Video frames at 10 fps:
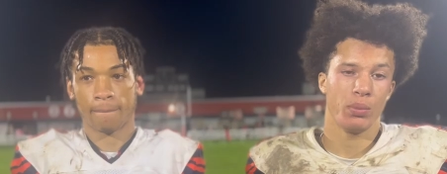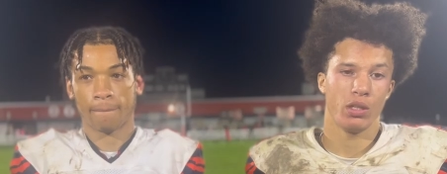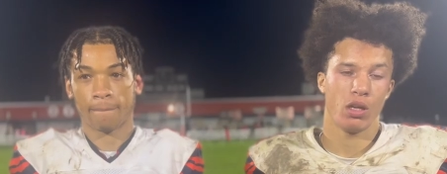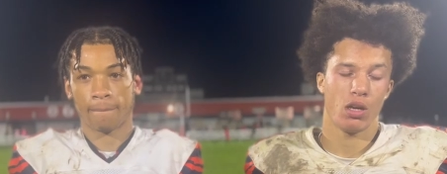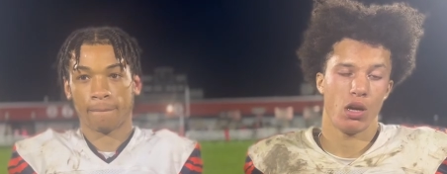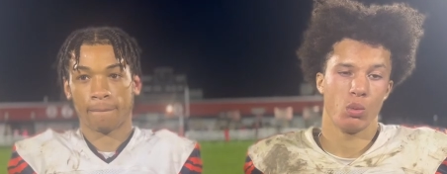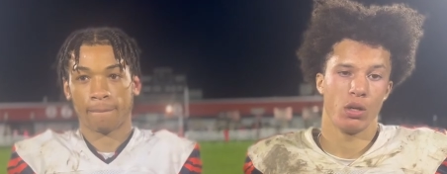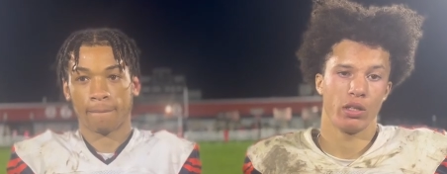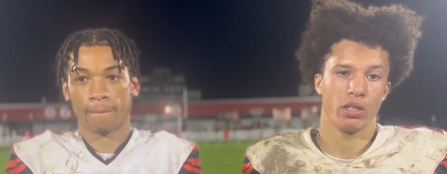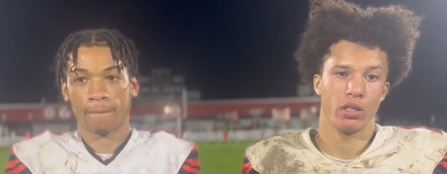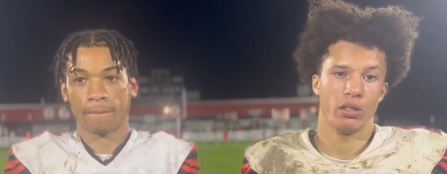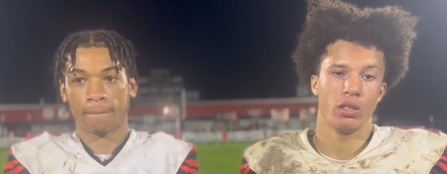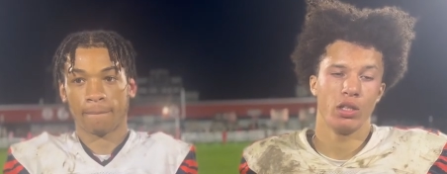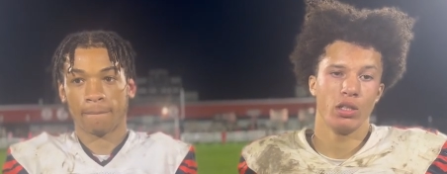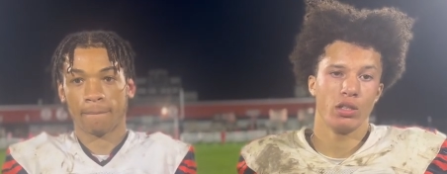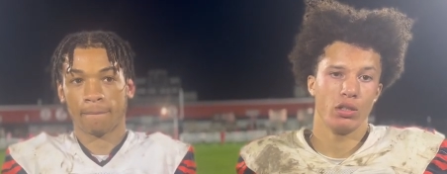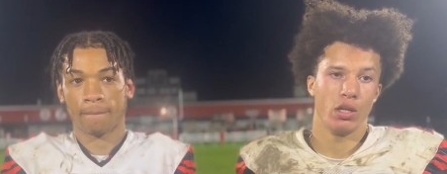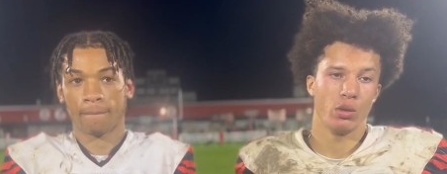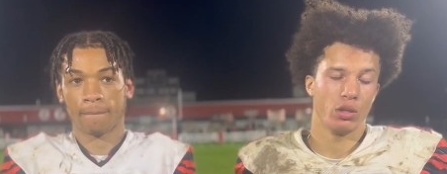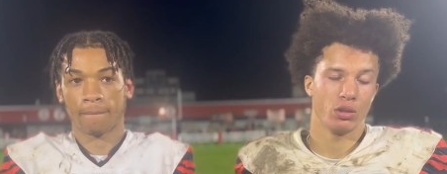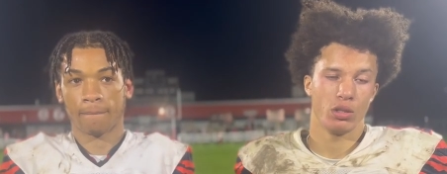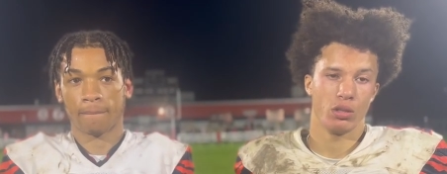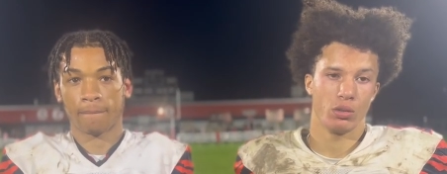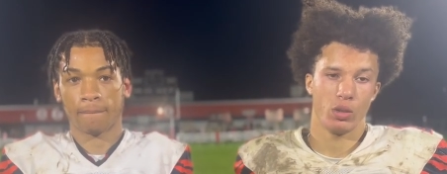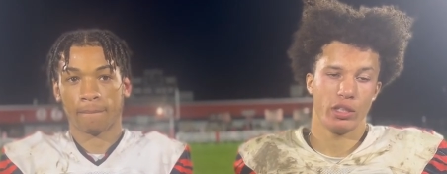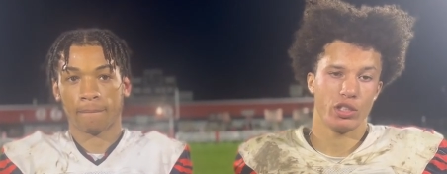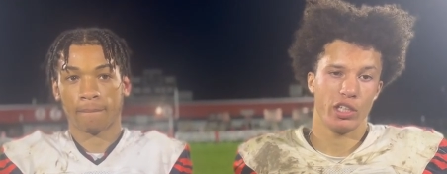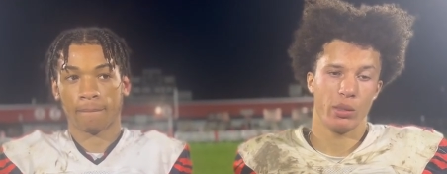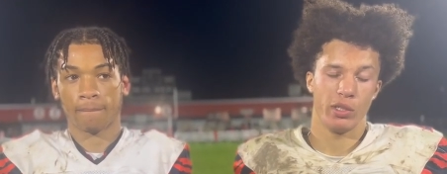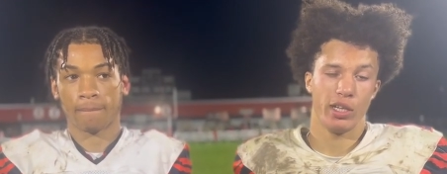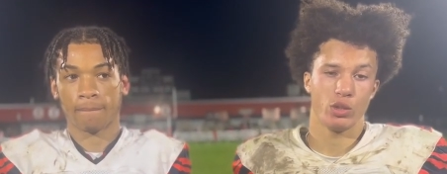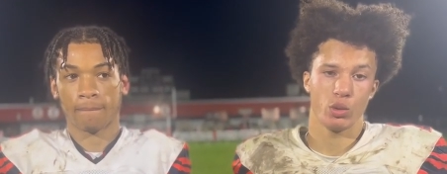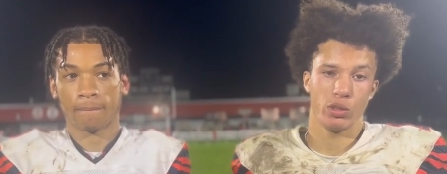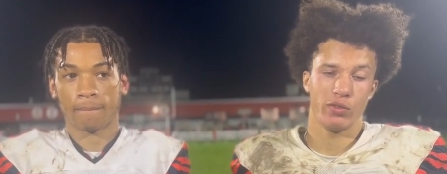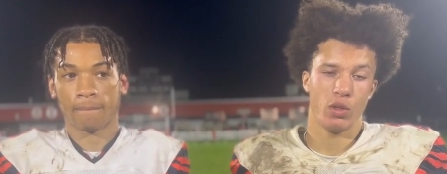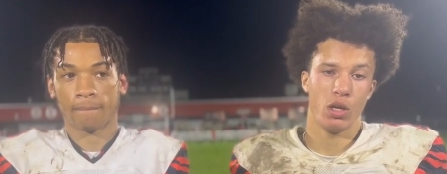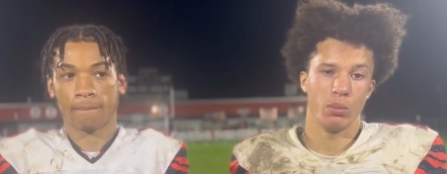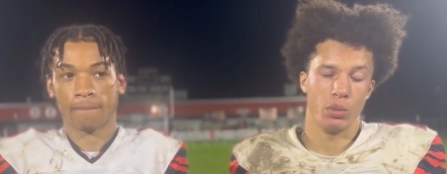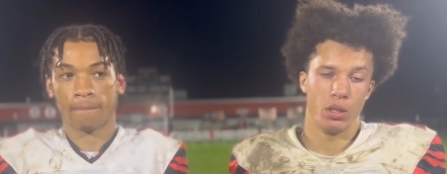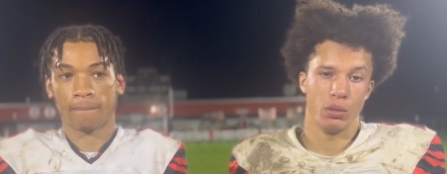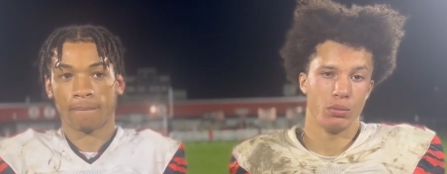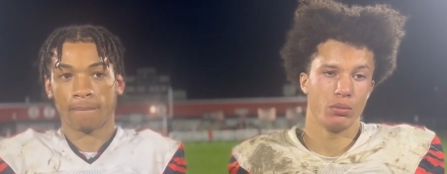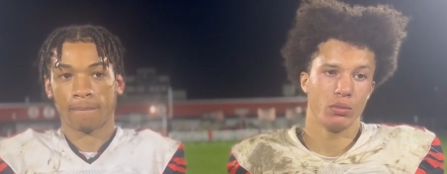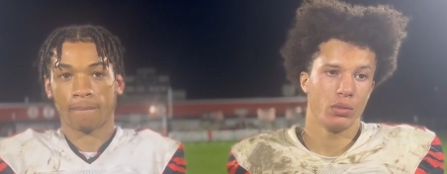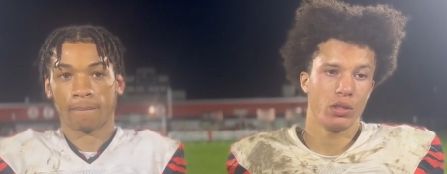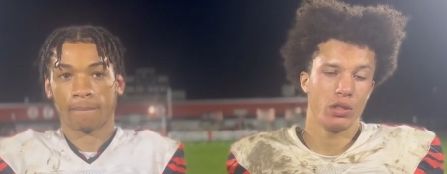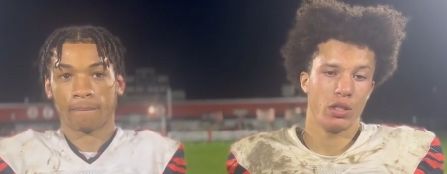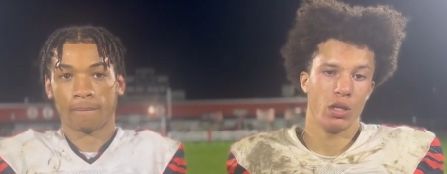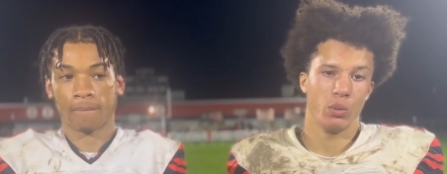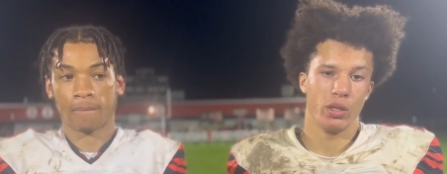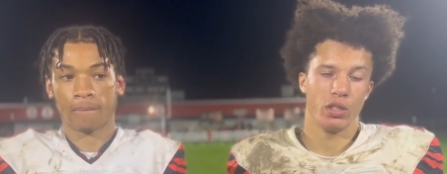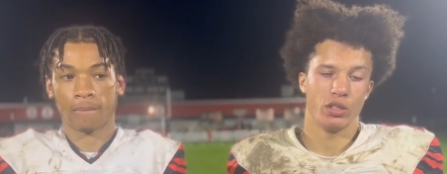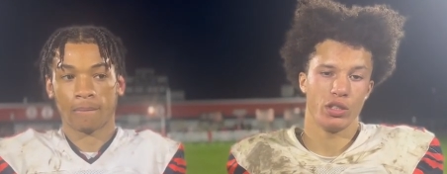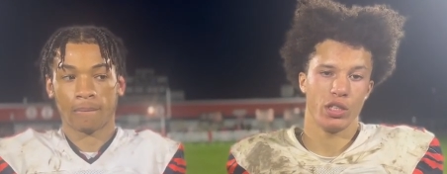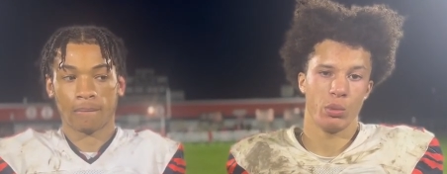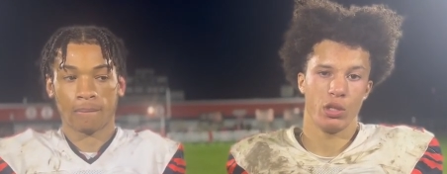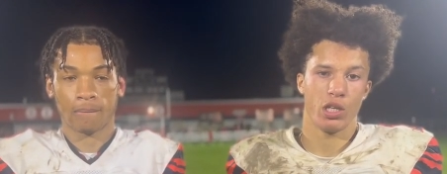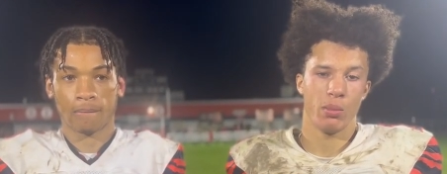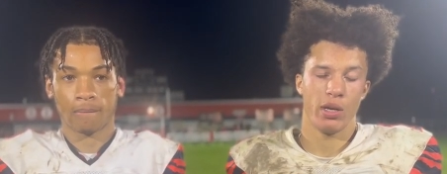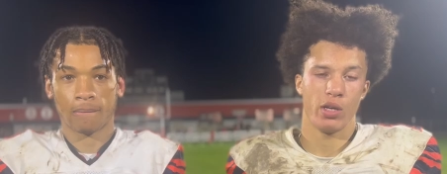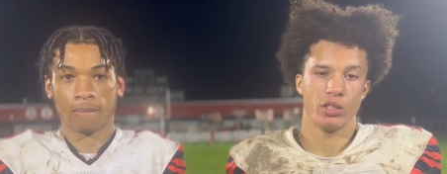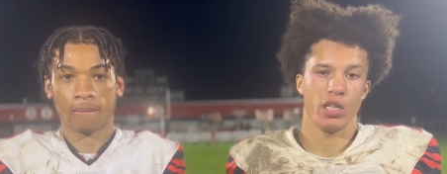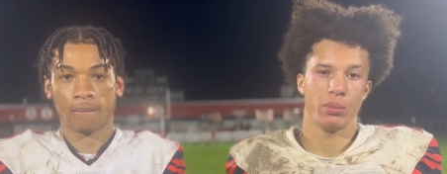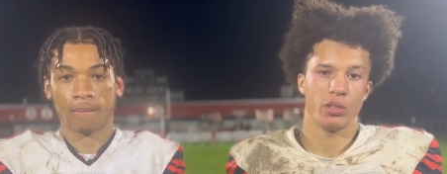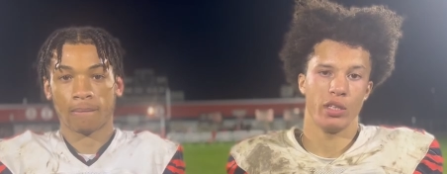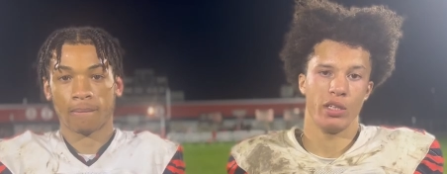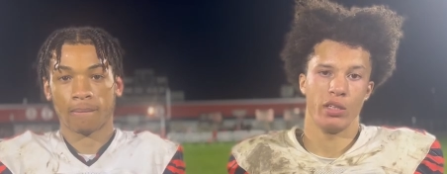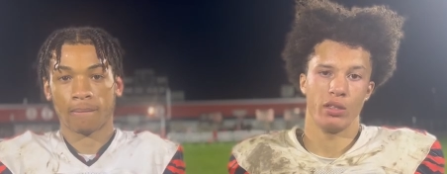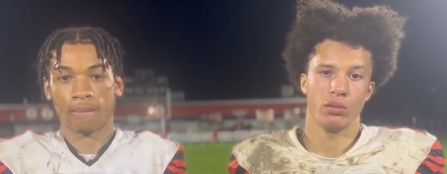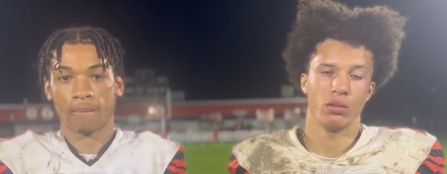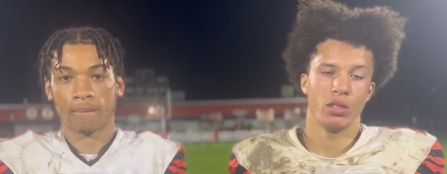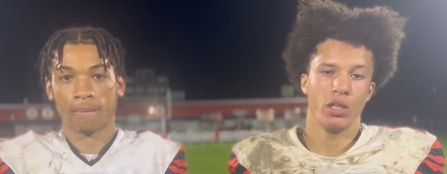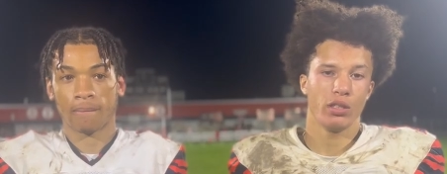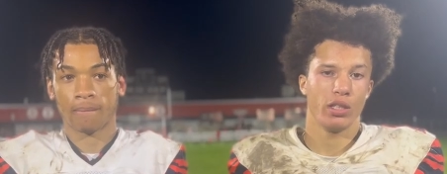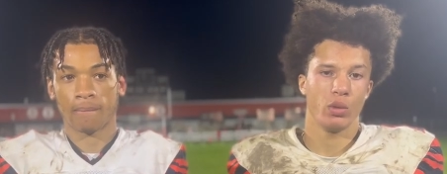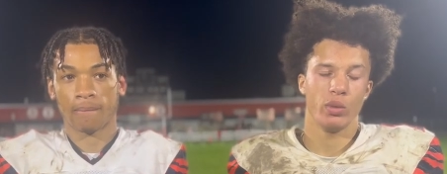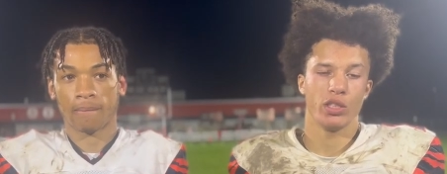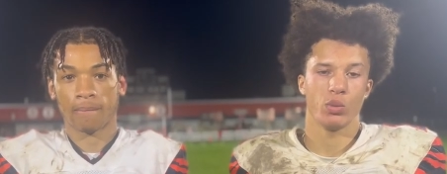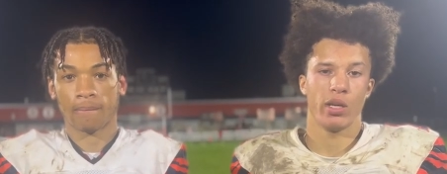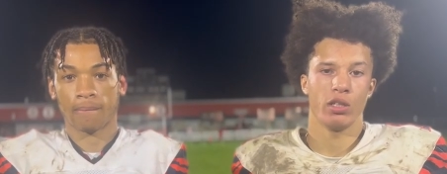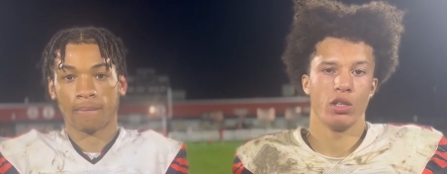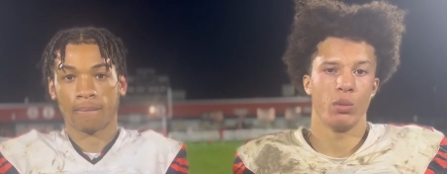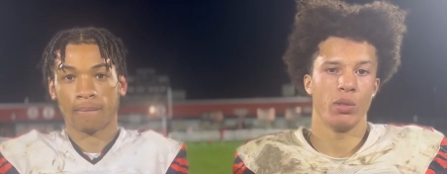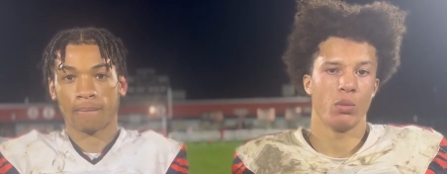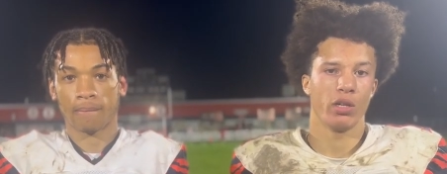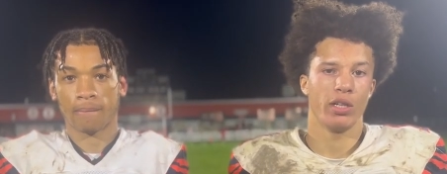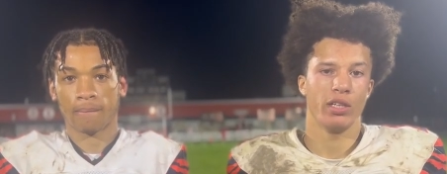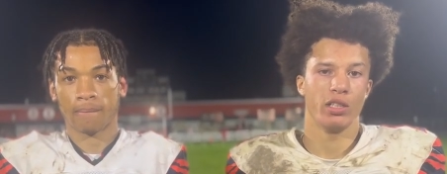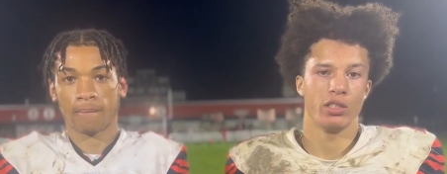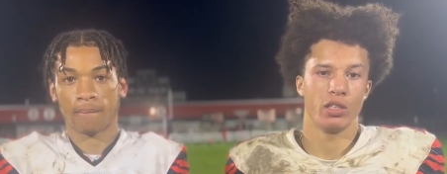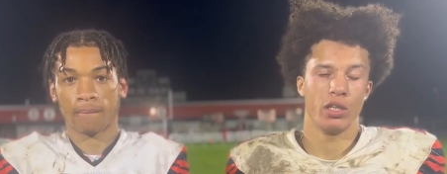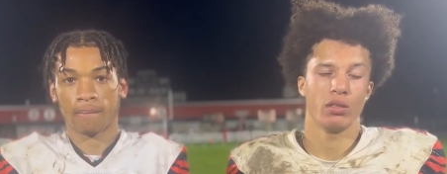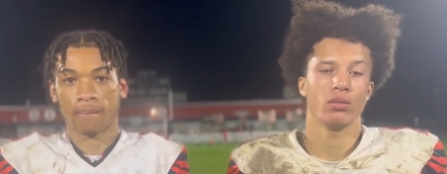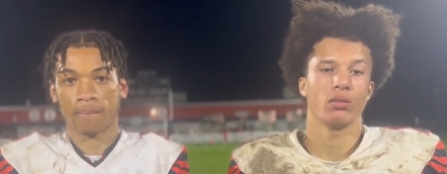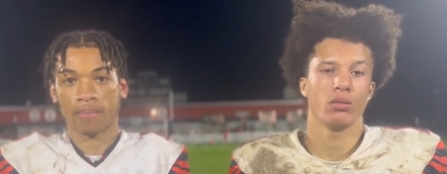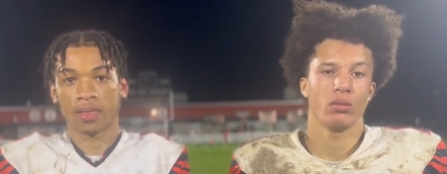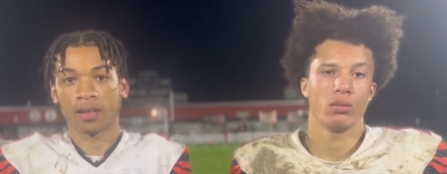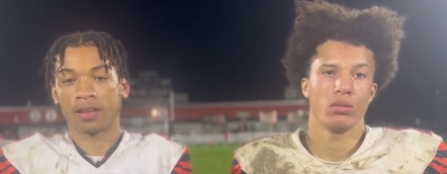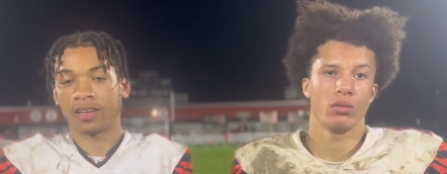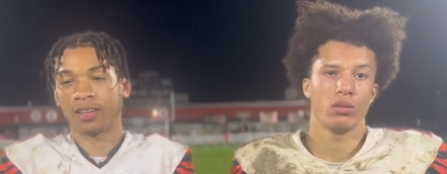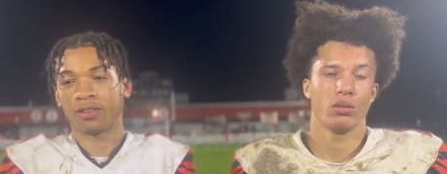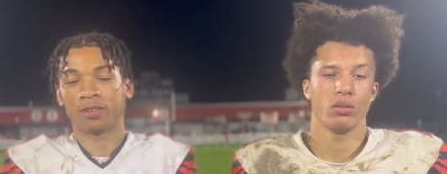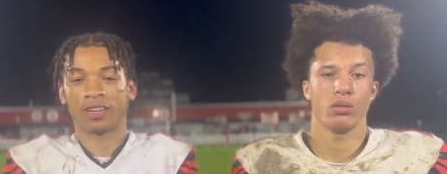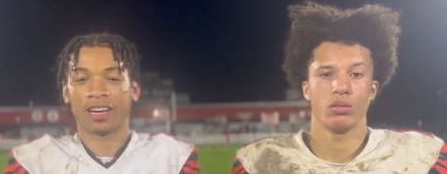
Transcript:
Speaker 1: put in our hard work. And, you know, those are a great team, and they truly fought. But, you know, we were just able to come out on top today, and I think we just wanted a little bit more than they did today. Yeah, you know, they